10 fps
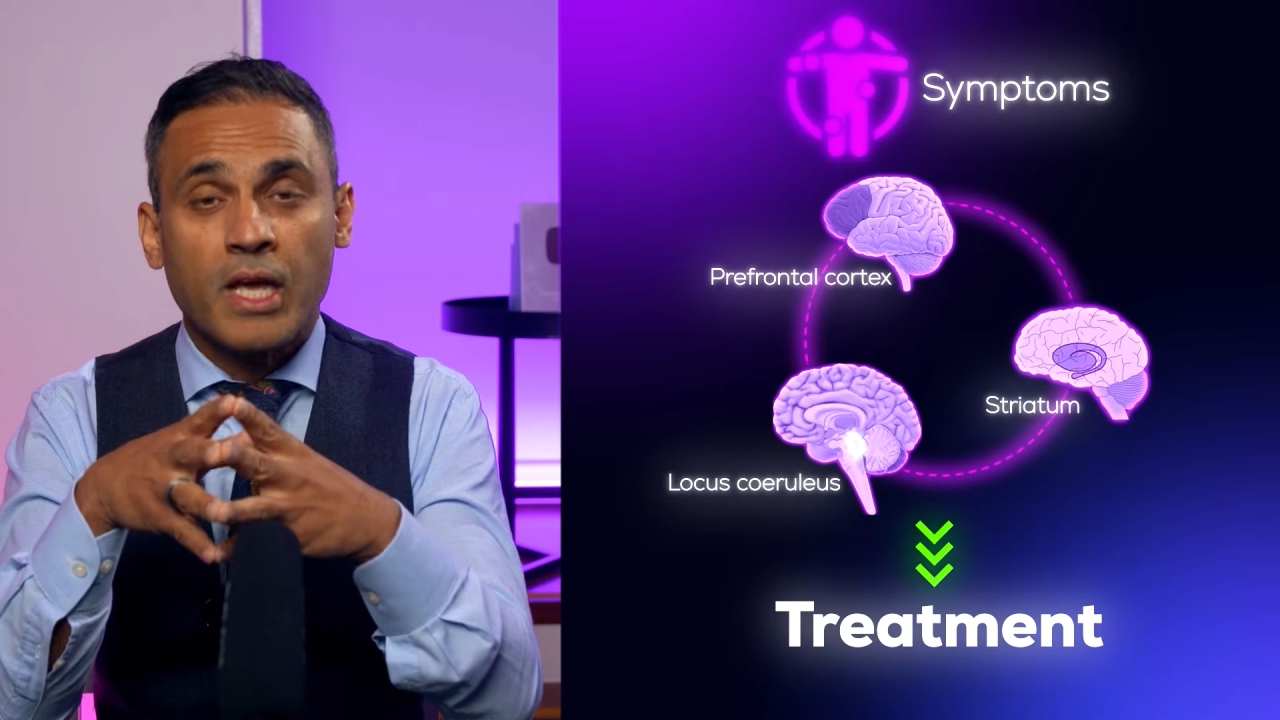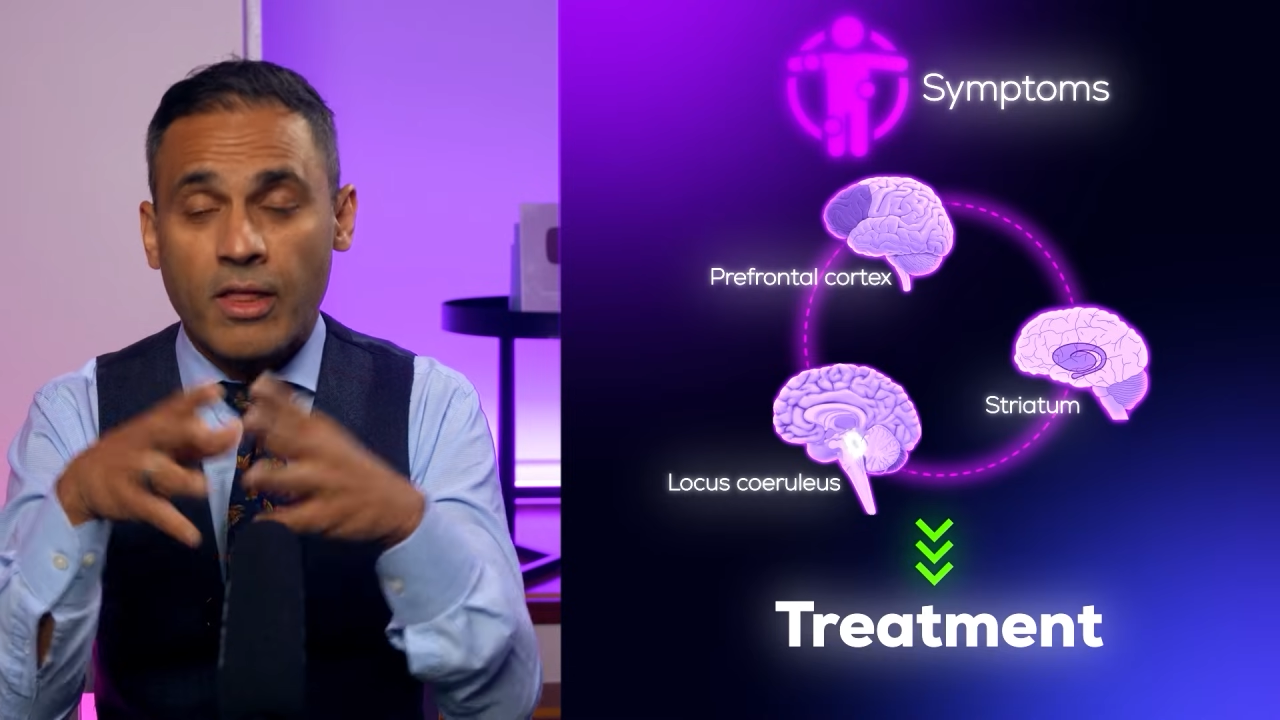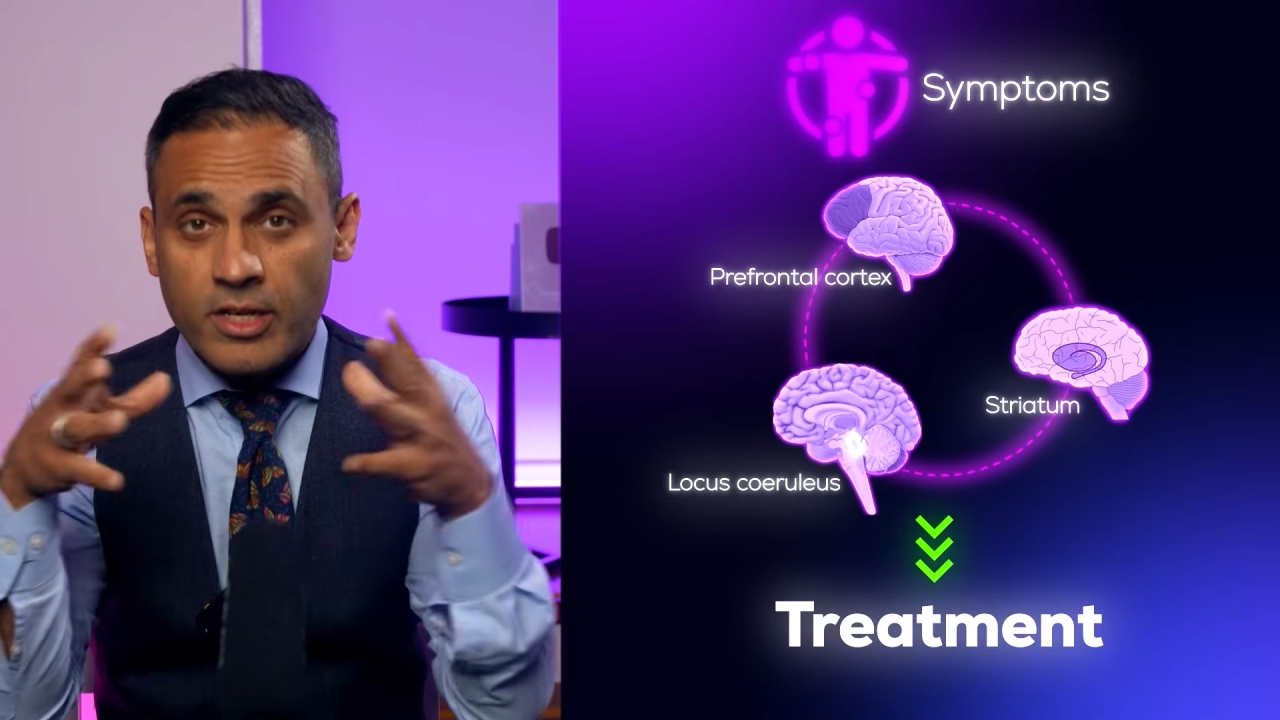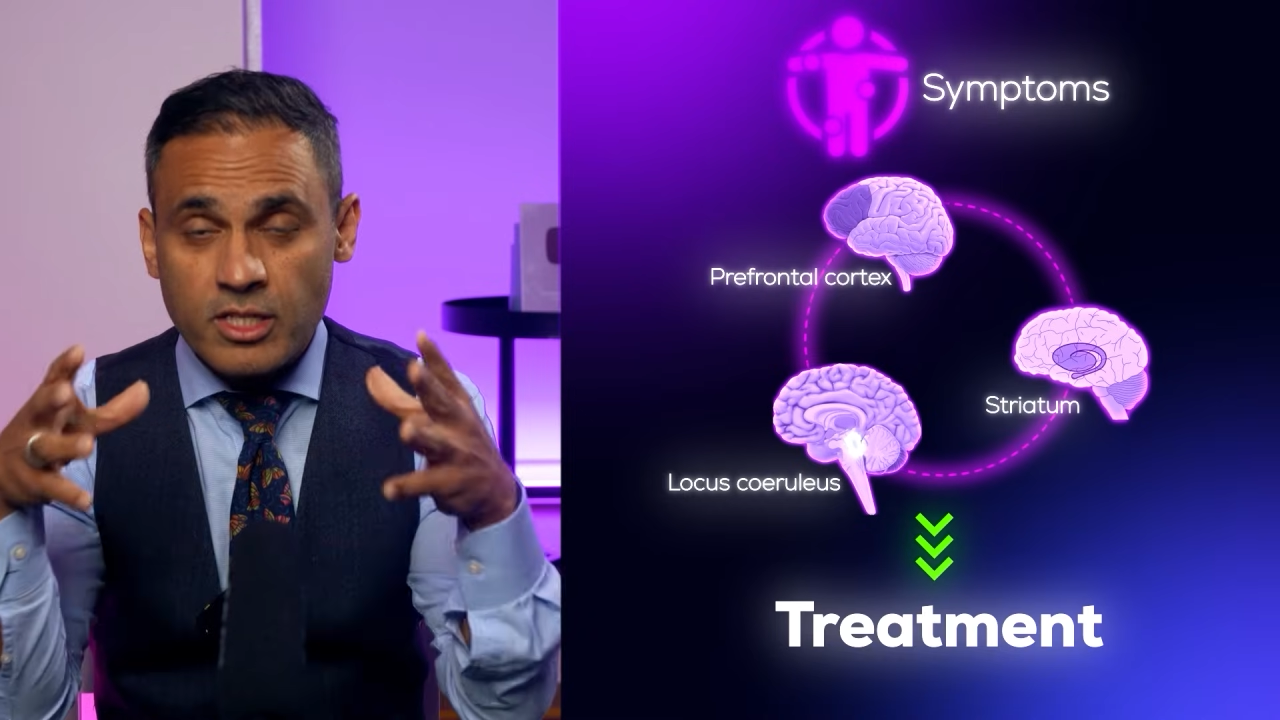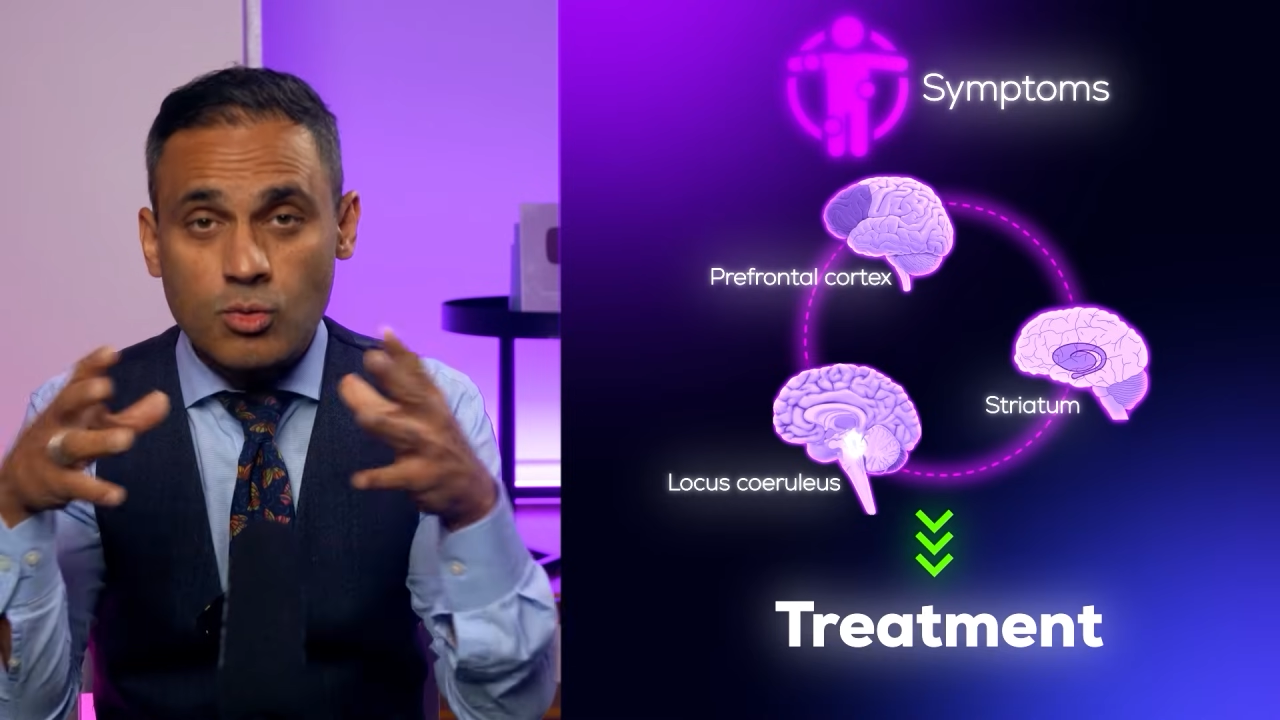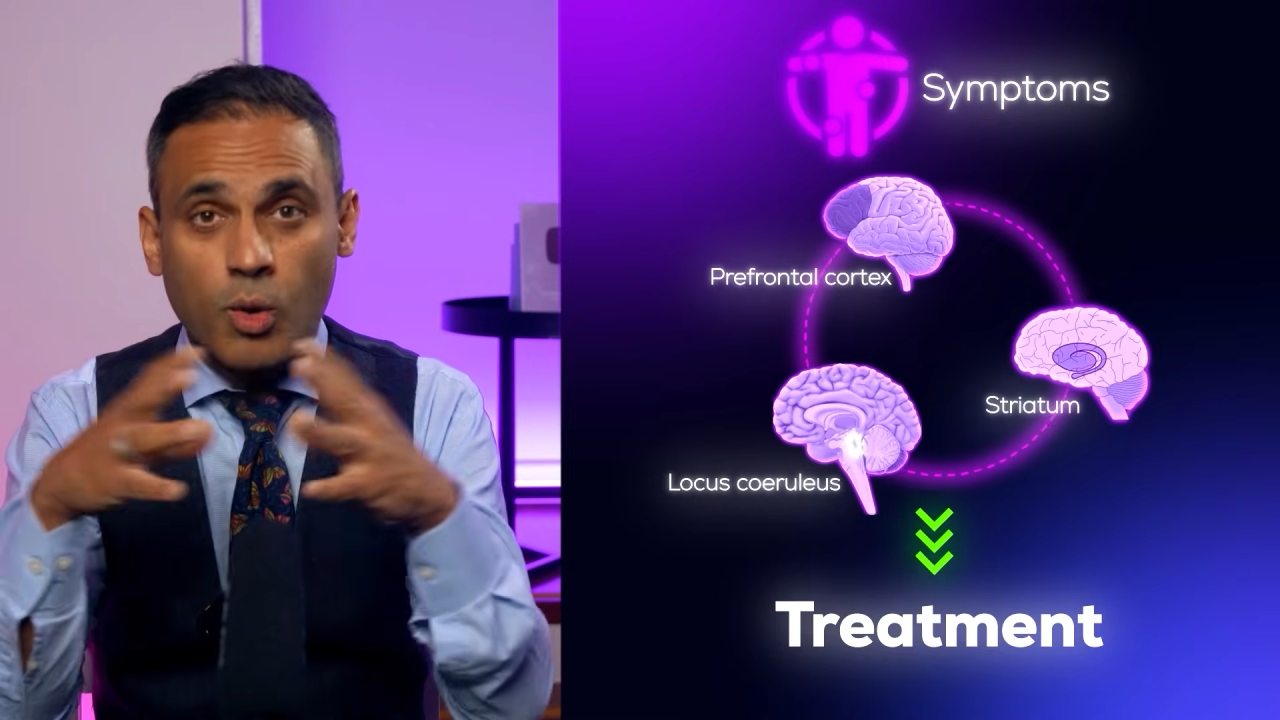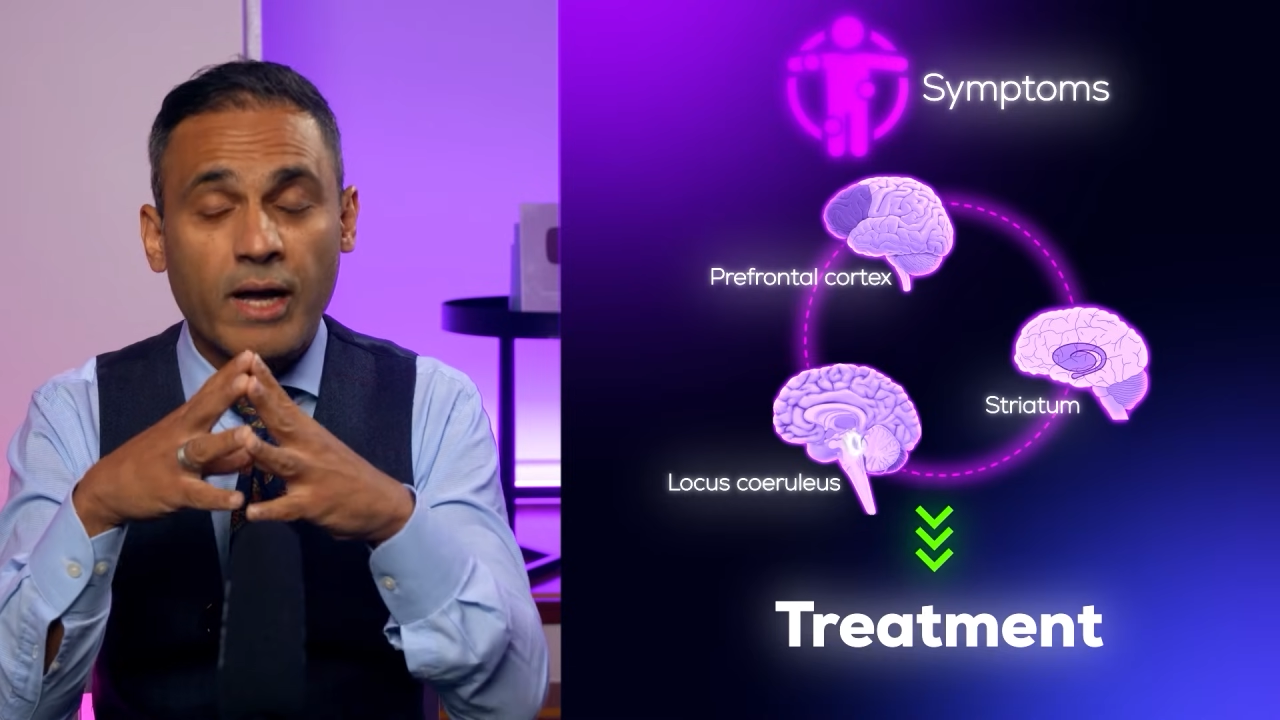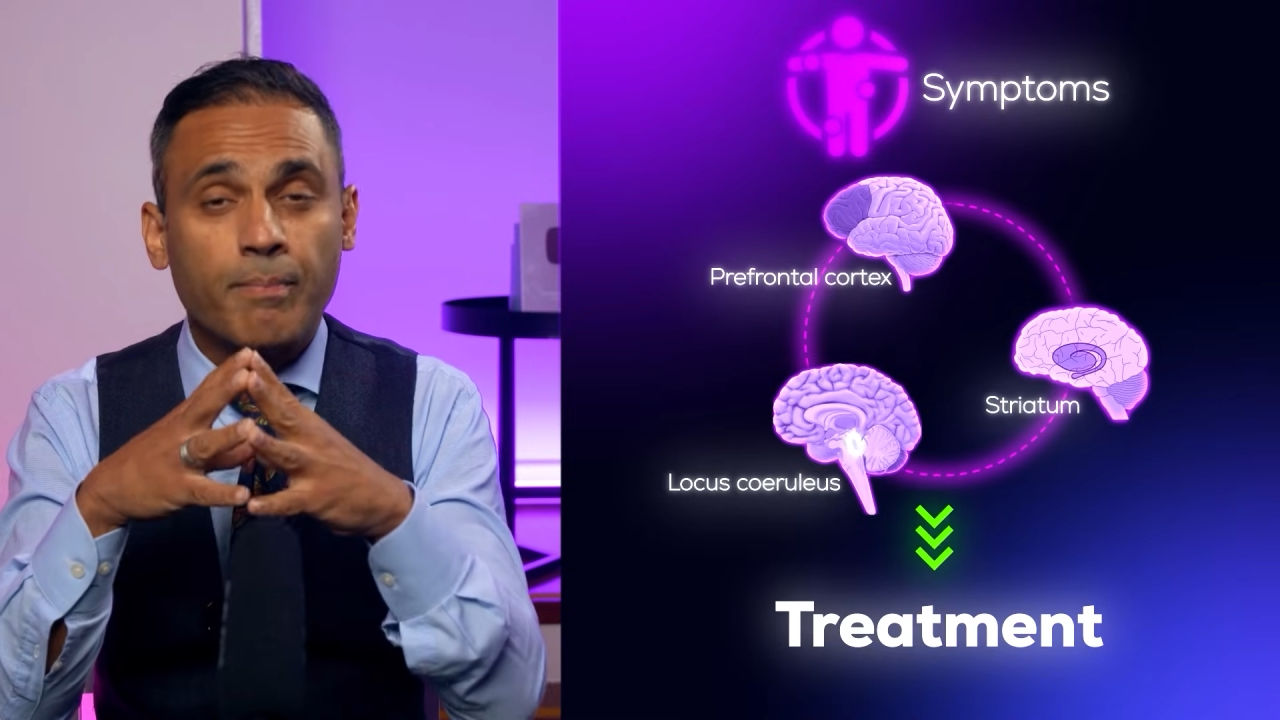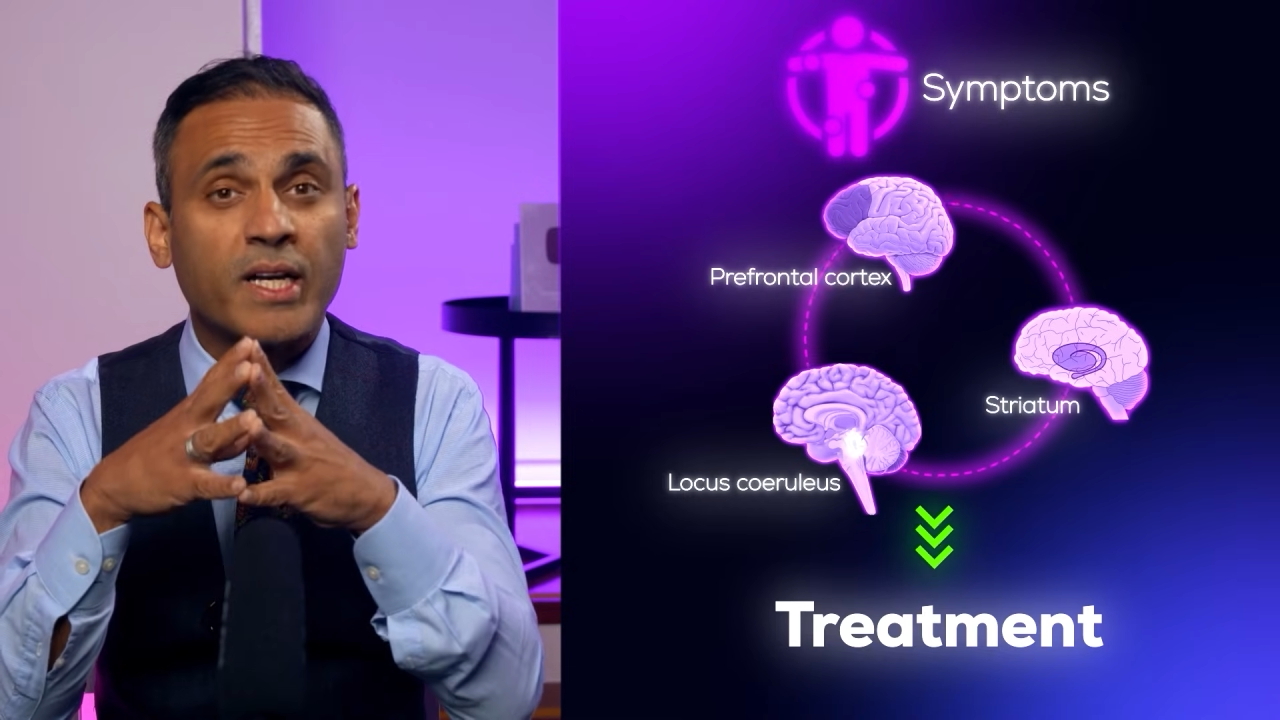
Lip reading: And this is why it